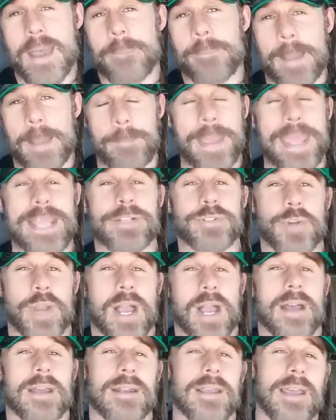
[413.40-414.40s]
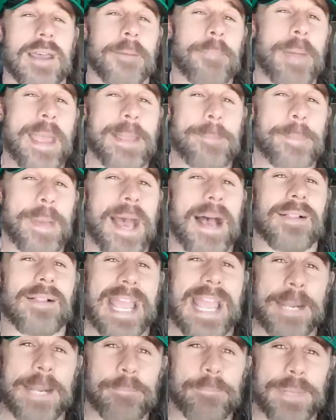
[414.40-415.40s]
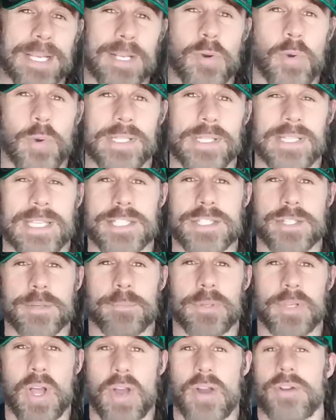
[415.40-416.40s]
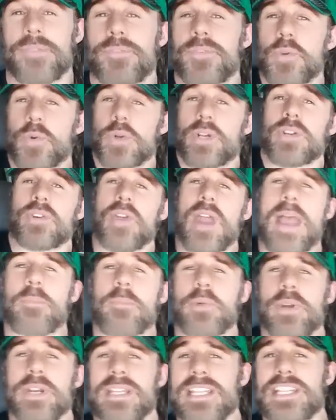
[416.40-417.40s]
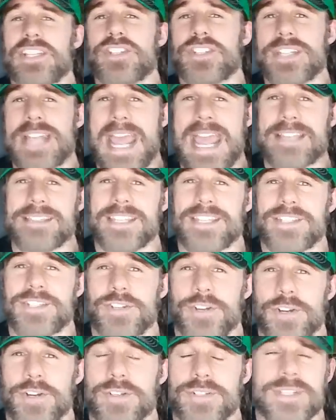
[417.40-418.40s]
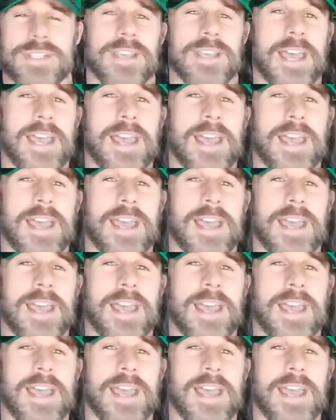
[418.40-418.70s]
my Patreon, PayPal, and Bitcoin links are below. And if you want to grab one of these snazzy shirts,